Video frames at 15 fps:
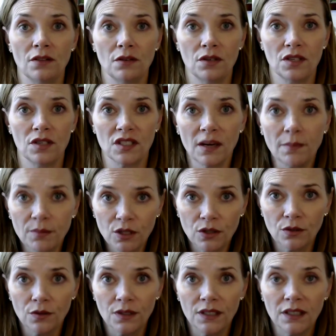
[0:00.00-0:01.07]
other's
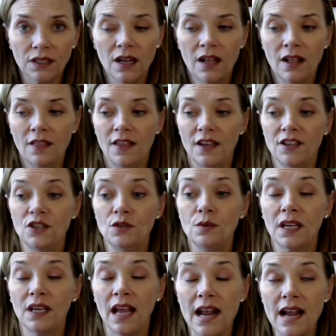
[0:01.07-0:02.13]
stepchildren then
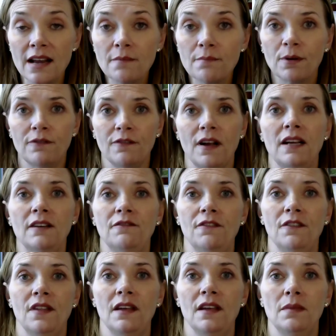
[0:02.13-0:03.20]
you can provide
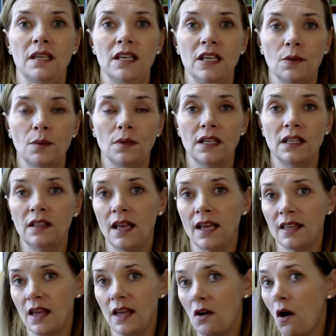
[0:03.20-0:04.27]
for them equally
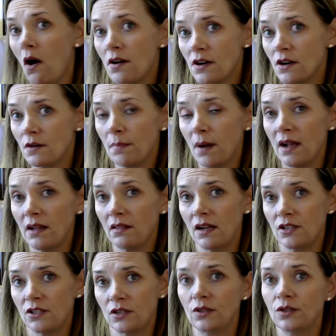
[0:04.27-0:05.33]
like they are your
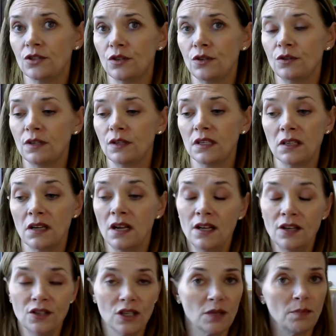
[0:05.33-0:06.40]
biological children
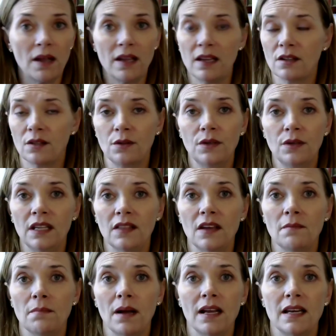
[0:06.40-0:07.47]
just by including
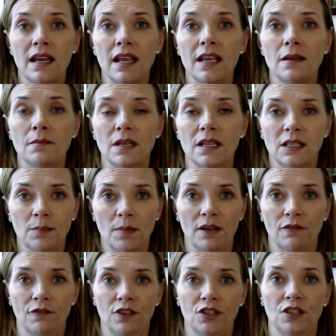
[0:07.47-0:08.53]
them by name as
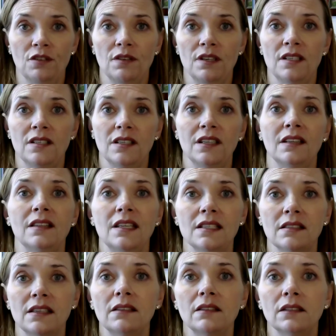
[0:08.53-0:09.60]
beneficiaries in
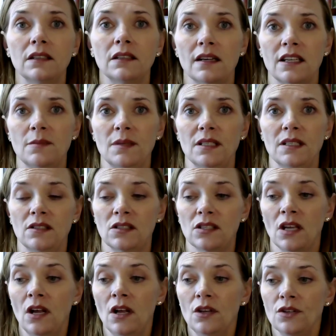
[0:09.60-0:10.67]
these legal
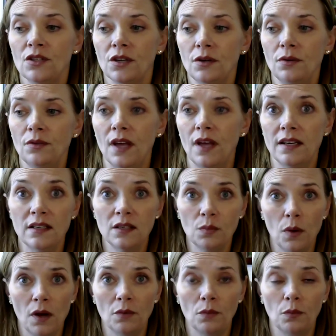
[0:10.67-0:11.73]
documents so that is
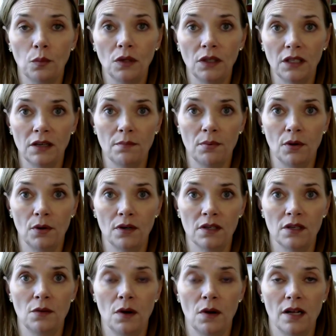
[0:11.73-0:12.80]
one really important
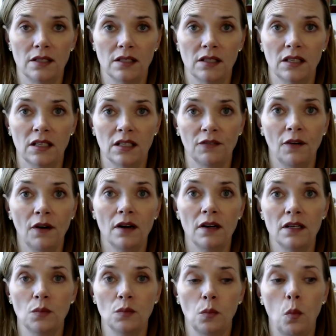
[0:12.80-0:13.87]
nuance as far
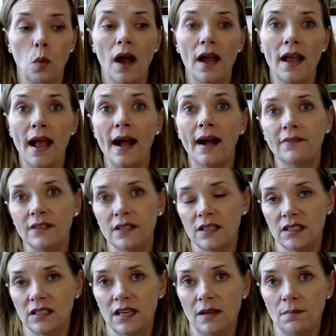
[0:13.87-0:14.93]
as why have an
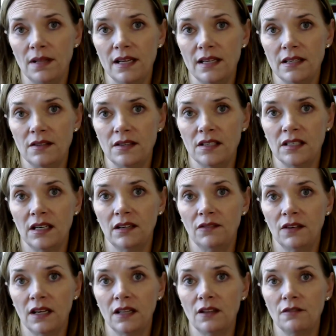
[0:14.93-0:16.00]
estate plan in the state
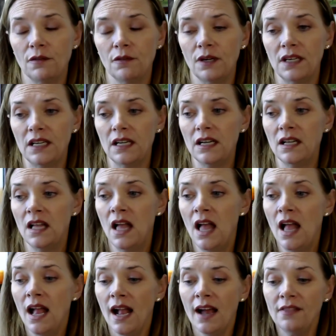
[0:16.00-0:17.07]
of california
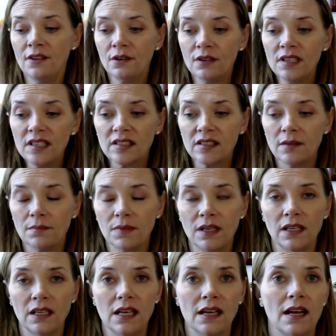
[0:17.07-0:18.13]
and there is
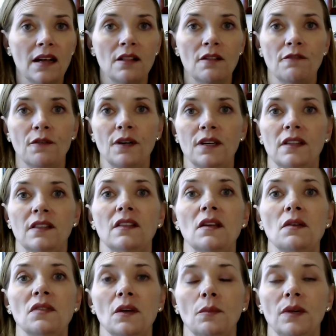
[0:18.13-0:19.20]
something in california
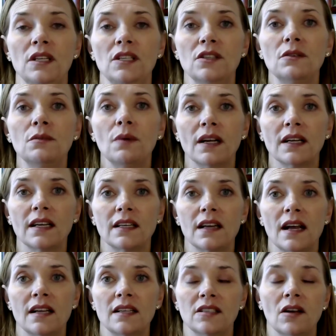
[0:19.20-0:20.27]
that, that we do
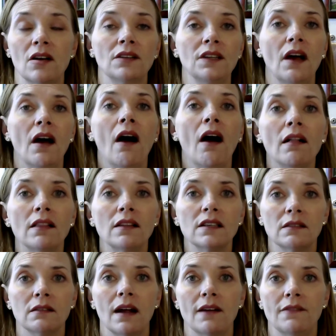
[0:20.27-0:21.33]
recognize called a
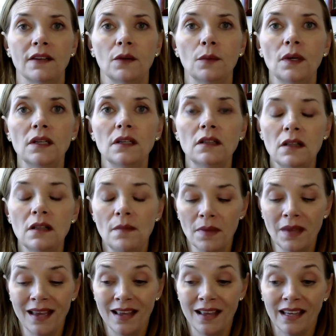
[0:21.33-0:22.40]
holographic will
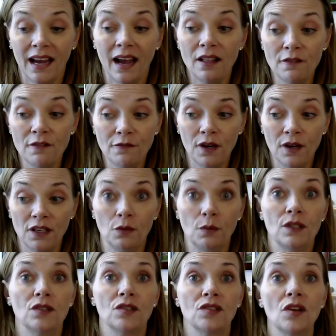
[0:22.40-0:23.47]
California
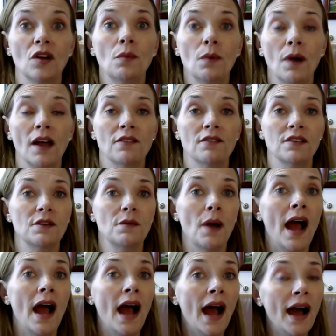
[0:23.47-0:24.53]
would so rather you
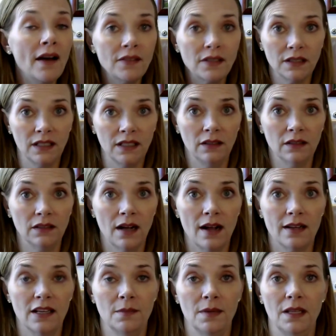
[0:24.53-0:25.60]
have a legal
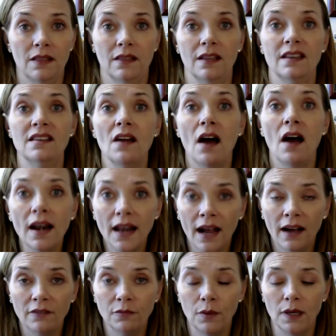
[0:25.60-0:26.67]
document than not
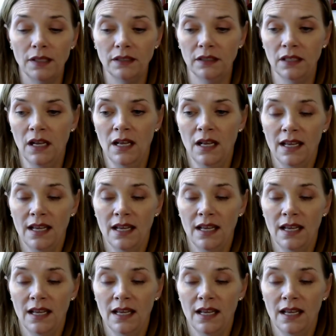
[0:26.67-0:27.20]
have one.